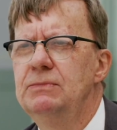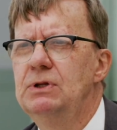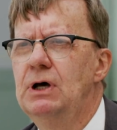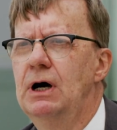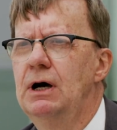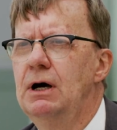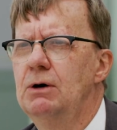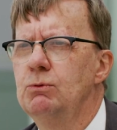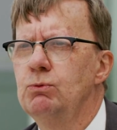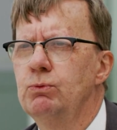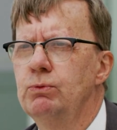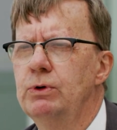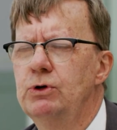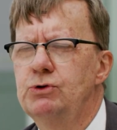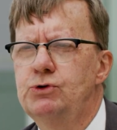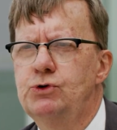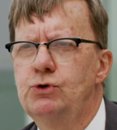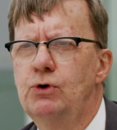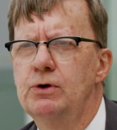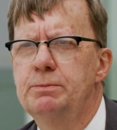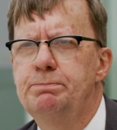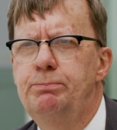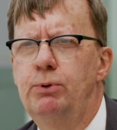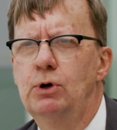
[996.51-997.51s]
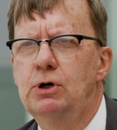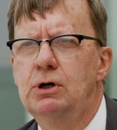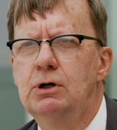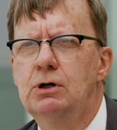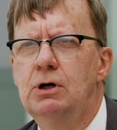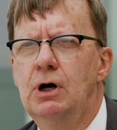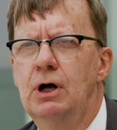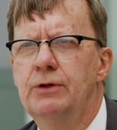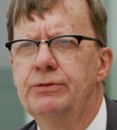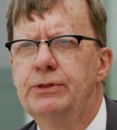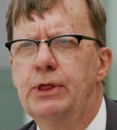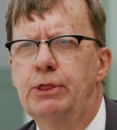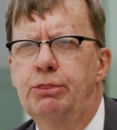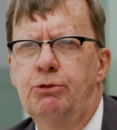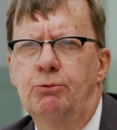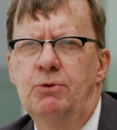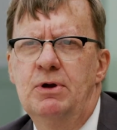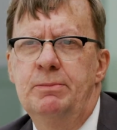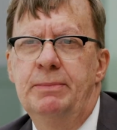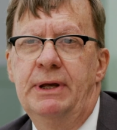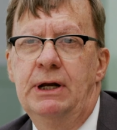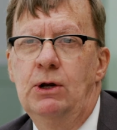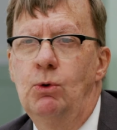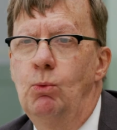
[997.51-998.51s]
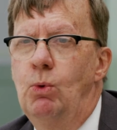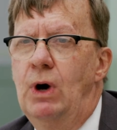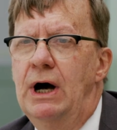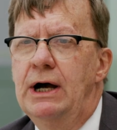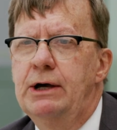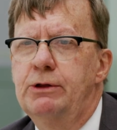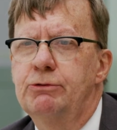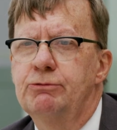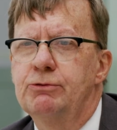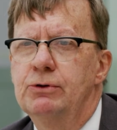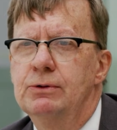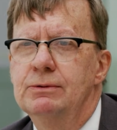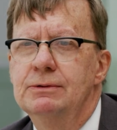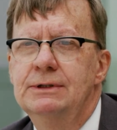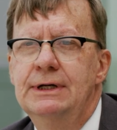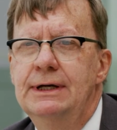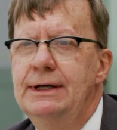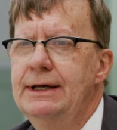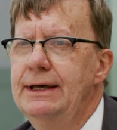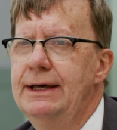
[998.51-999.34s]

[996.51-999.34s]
a real short book called The 3-Minute Walkthrough.